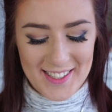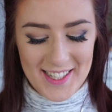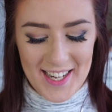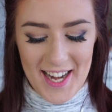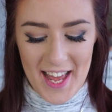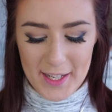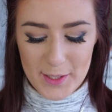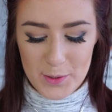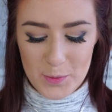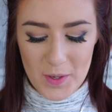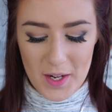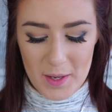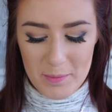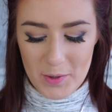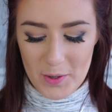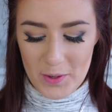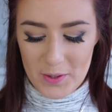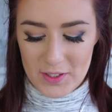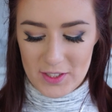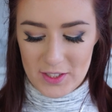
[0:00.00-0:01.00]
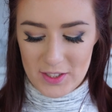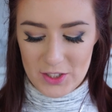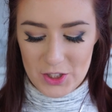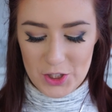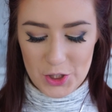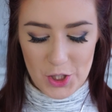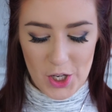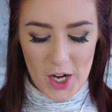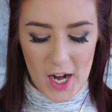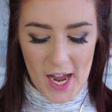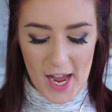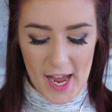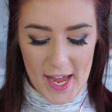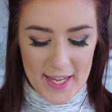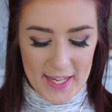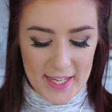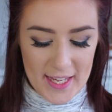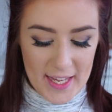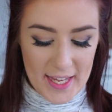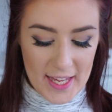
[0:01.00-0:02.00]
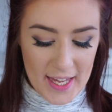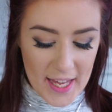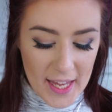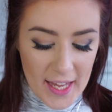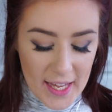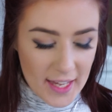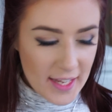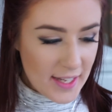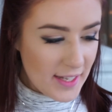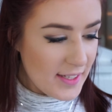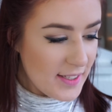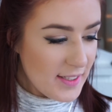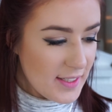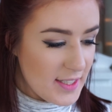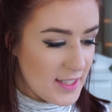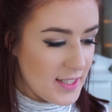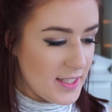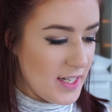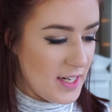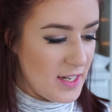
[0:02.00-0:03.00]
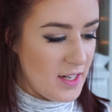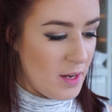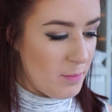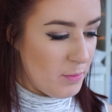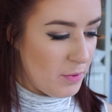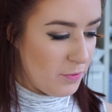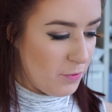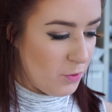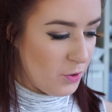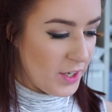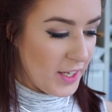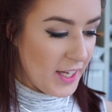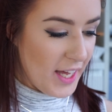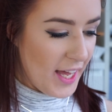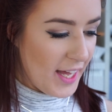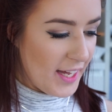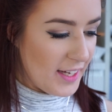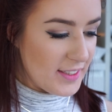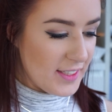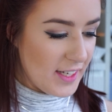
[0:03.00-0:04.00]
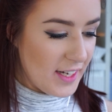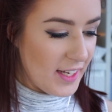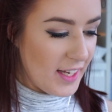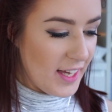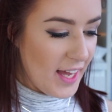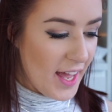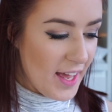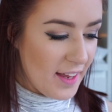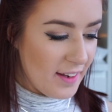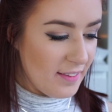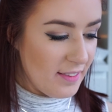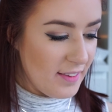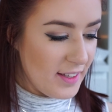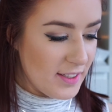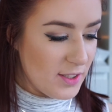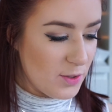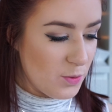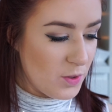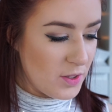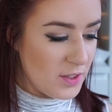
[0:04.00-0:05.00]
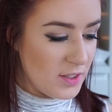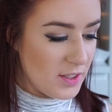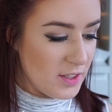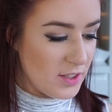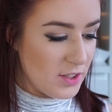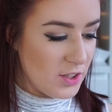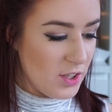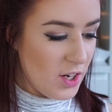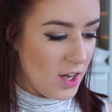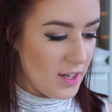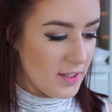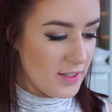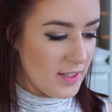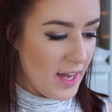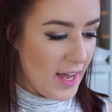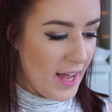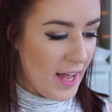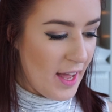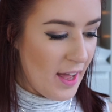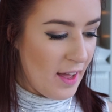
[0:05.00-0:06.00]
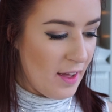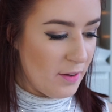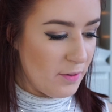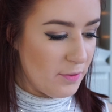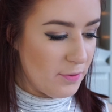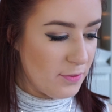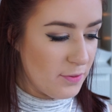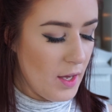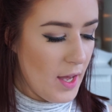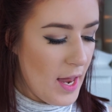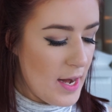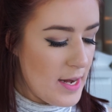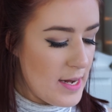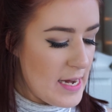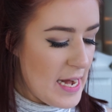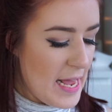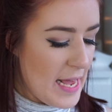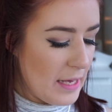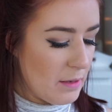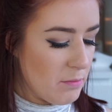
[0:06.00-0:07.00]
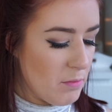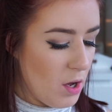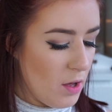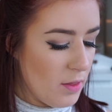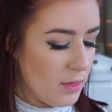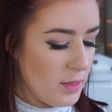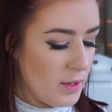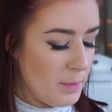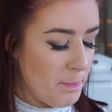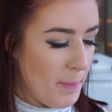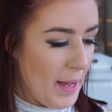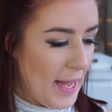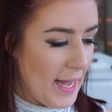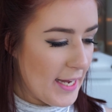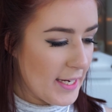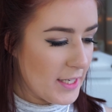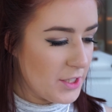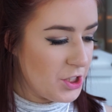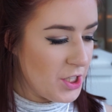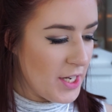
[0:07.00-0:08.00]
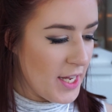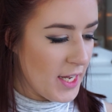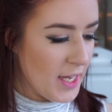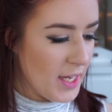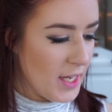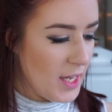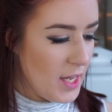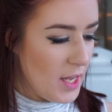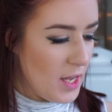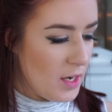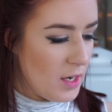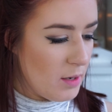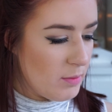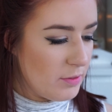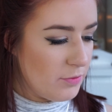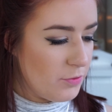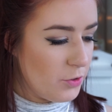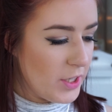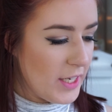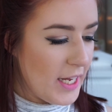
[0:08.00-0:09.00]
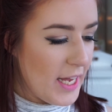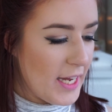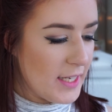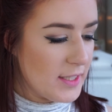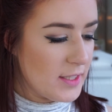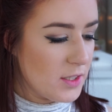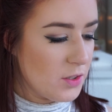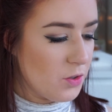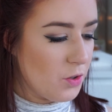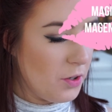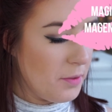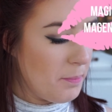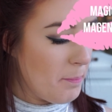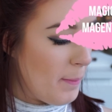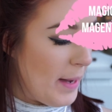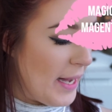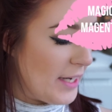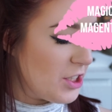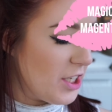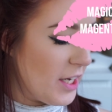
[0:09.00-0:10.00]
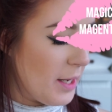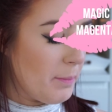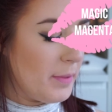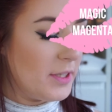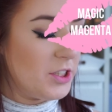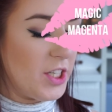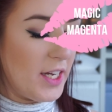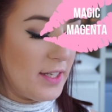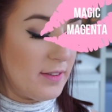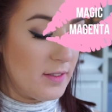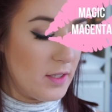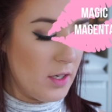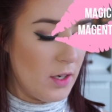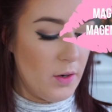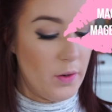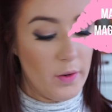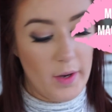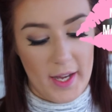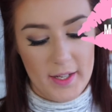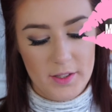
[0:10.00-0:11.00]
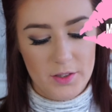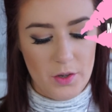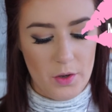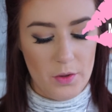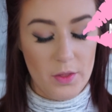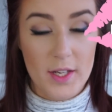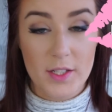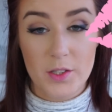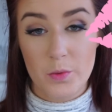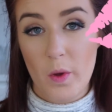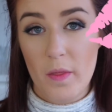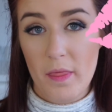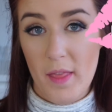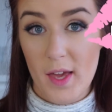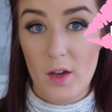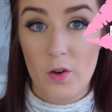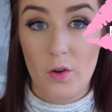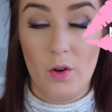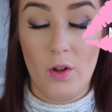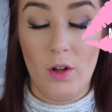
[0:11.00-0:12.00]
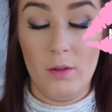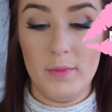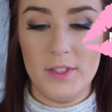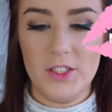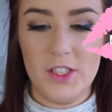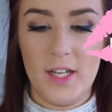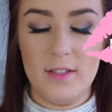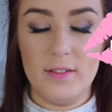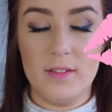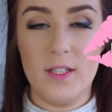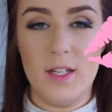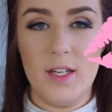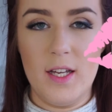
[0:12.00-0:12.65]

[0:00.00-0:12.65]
the next one I'm going to try is number 48, and again, this one does not have a name on the packaging. Number 48 is called Magic Magenta. Okay, so this one they call Magenta.